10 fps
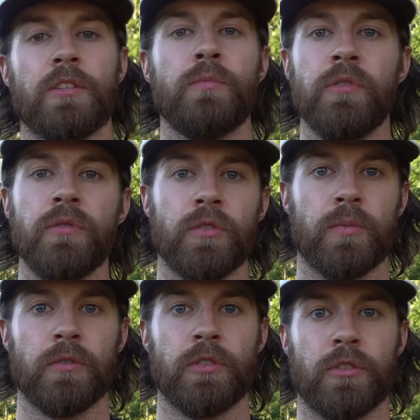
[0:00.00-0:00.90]
This movie was
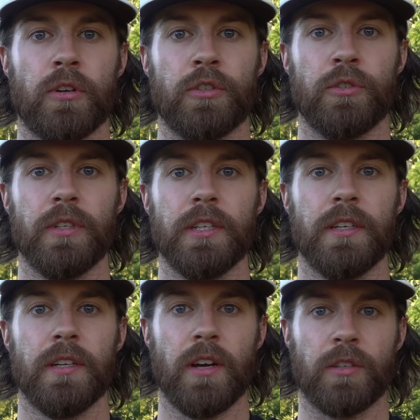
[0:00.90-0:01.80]
supposed to start shooting
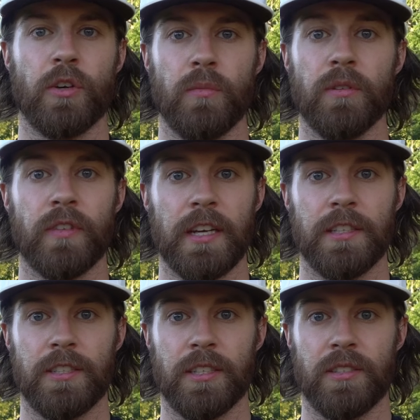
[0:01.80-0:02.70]
in October of
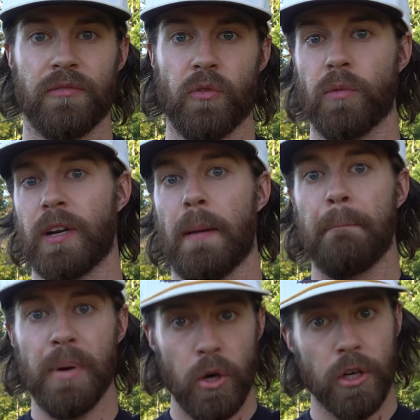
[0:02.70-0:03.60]
1964, but got
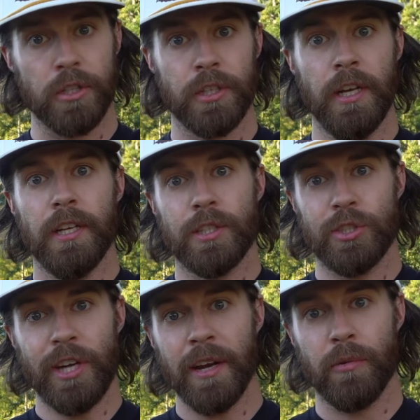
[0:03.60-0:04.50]
pushed to
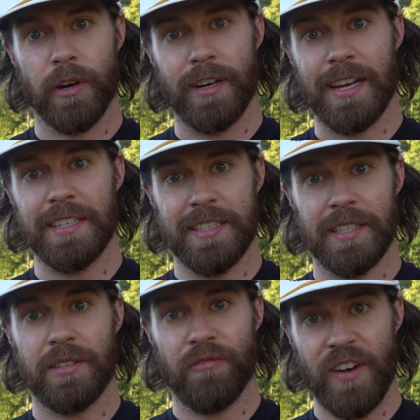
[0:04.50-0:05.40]
January
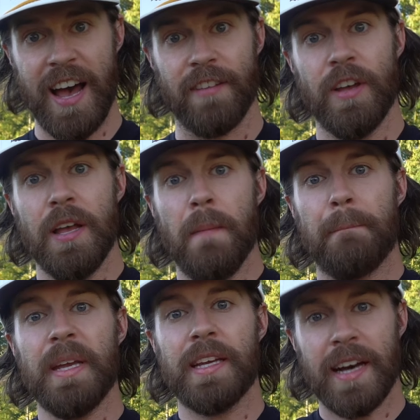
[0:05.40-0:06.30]
1965
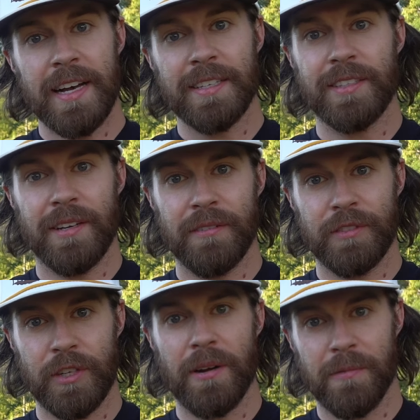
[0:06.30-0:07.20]
because
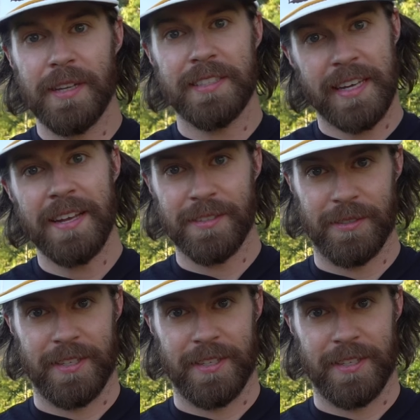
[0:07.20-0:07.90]
of John Wayne's cancer